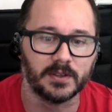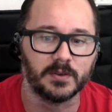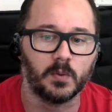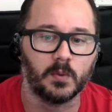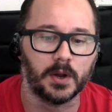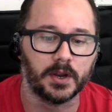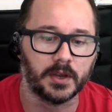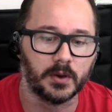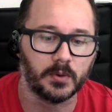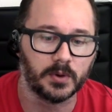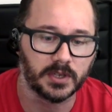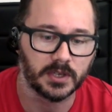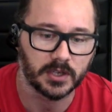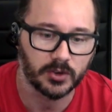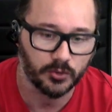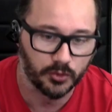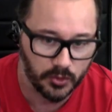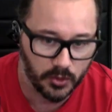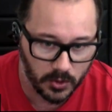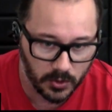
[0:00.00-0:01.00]
want to go into
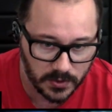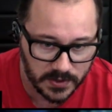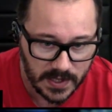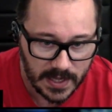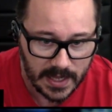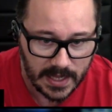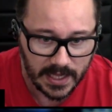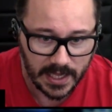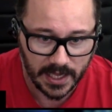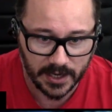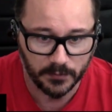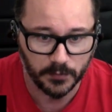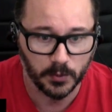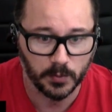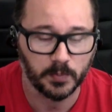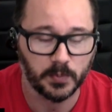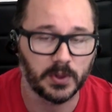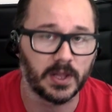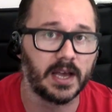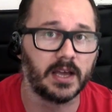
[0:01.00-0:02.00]
controls. And if
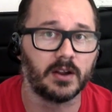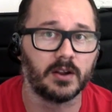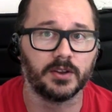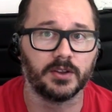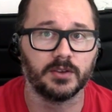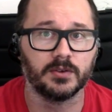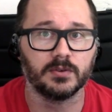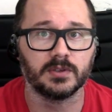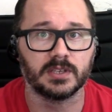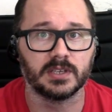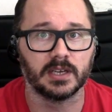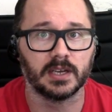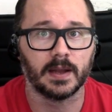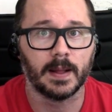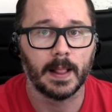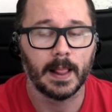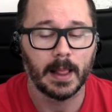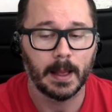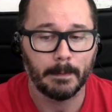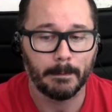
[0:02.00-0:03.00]
you plan on using
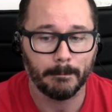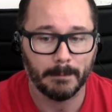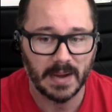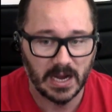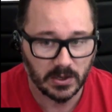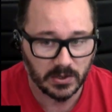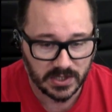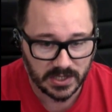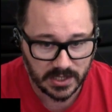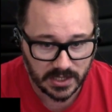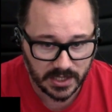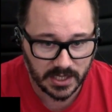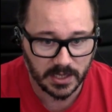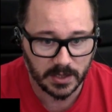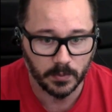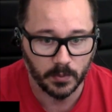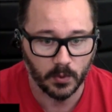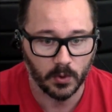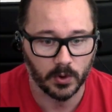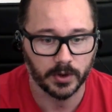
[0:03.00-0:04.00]
mouse and
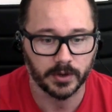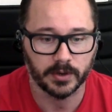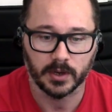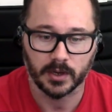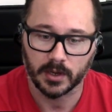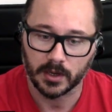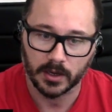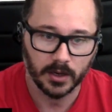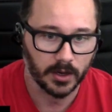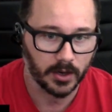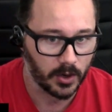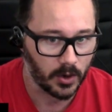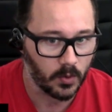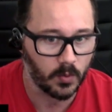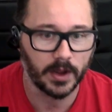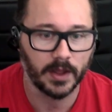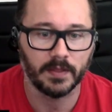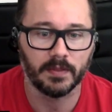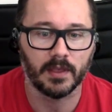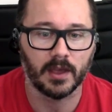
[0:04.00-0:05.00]
keyboard,
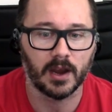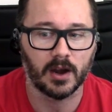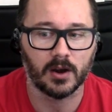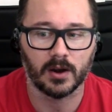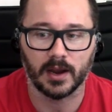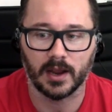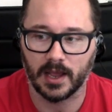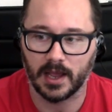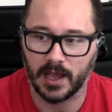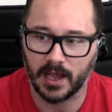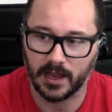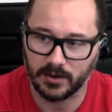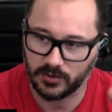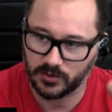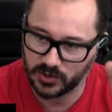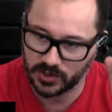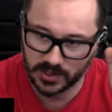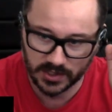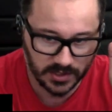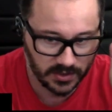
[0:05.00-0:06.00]
go in there
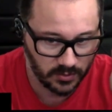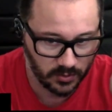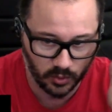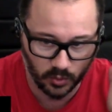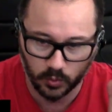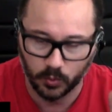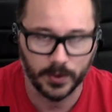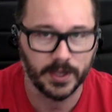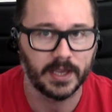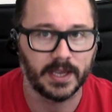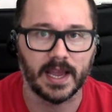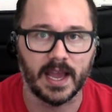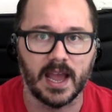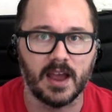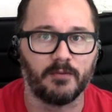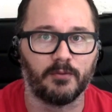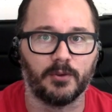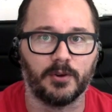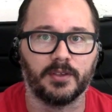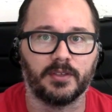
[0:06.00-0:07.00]
and just tweak
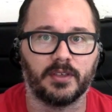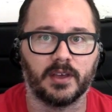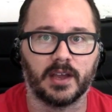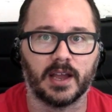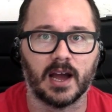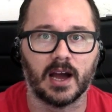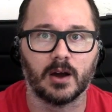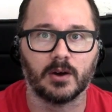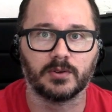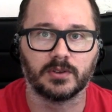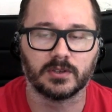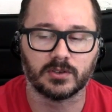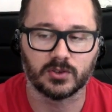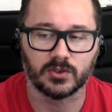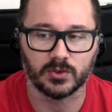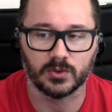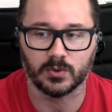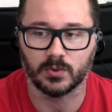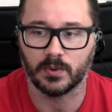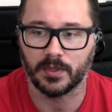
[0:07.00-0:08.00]
everything out
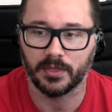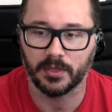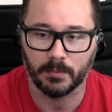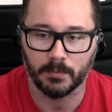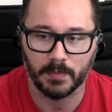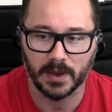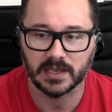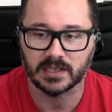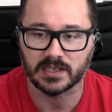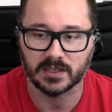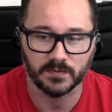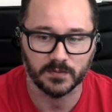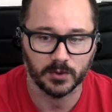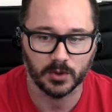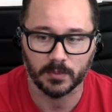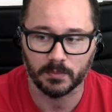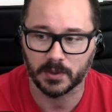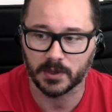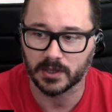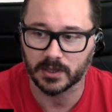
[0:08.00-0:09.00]
to the best of
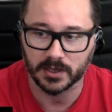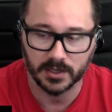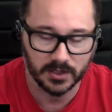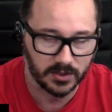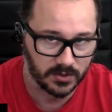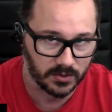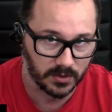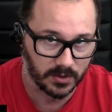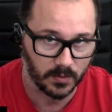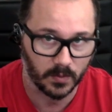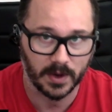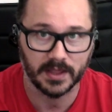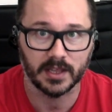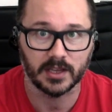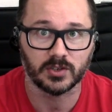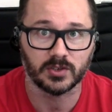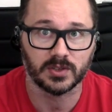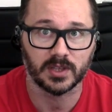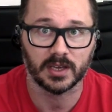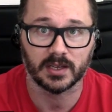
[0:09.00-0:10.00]
your ability, to the way
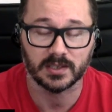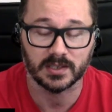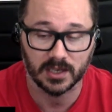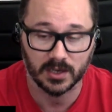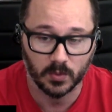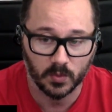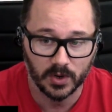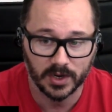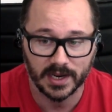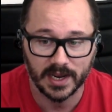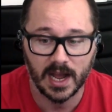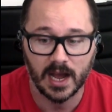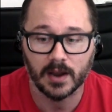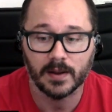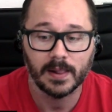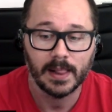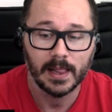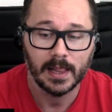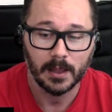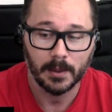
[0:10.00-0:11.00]
that you think it's going to work
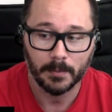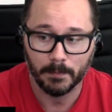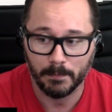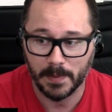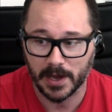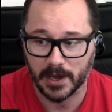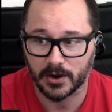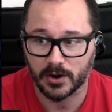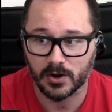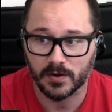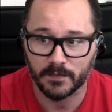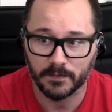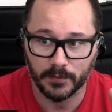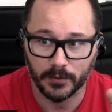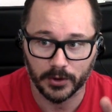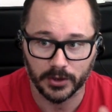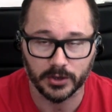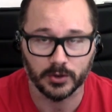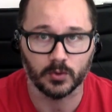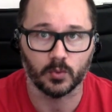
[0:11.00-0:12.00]
out better
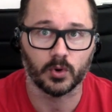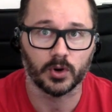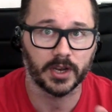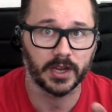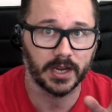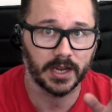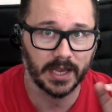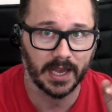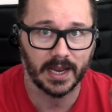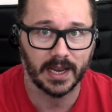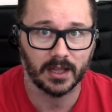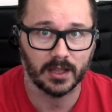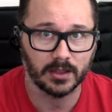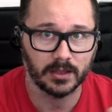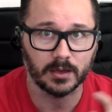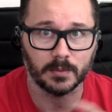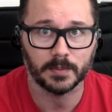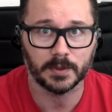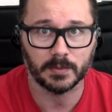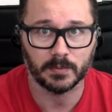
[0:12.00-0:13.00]
for you. We're going to get a
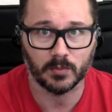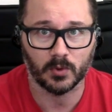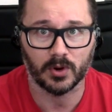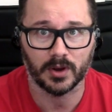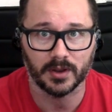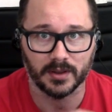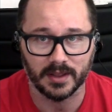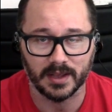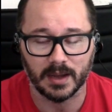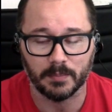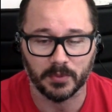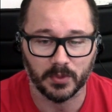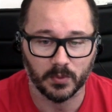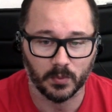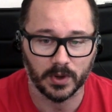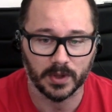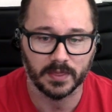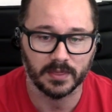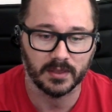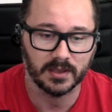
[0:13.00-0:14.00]
little bit more in depth
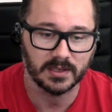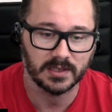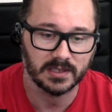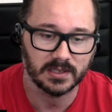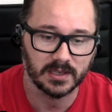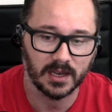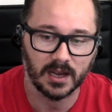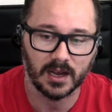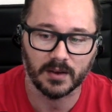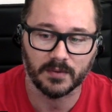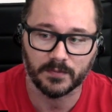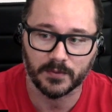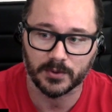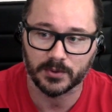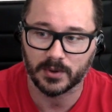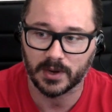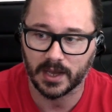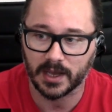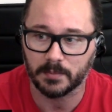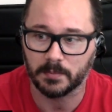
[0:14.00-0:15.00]
with this
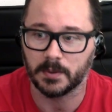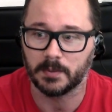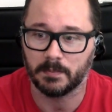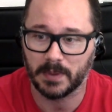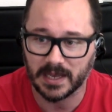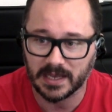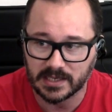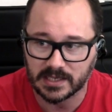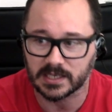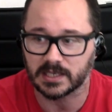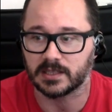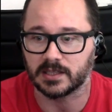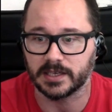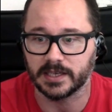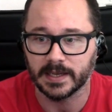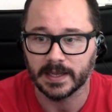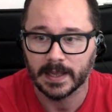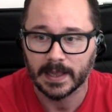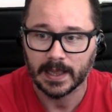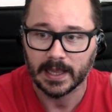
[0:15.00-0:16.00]
further ahead, but
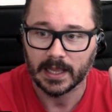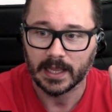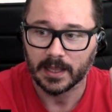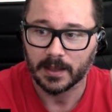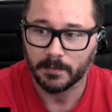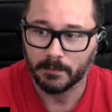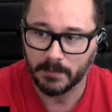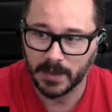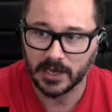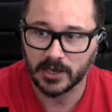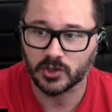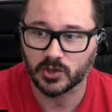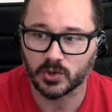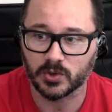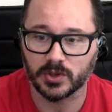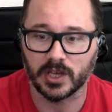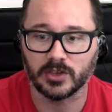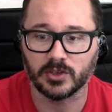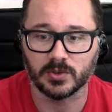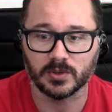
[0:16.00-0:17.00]
basically, make
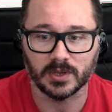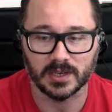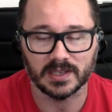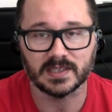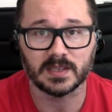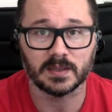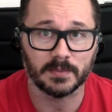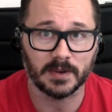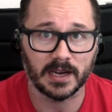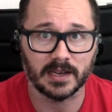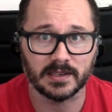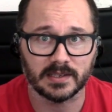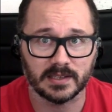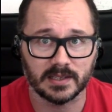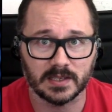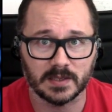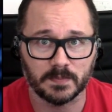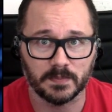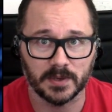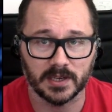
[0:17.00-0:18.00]
sure that you customize
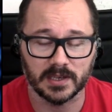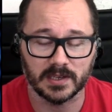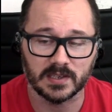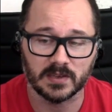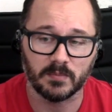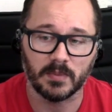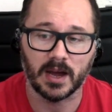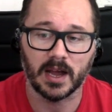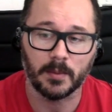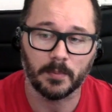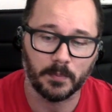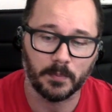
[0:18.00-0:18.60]
this, because in my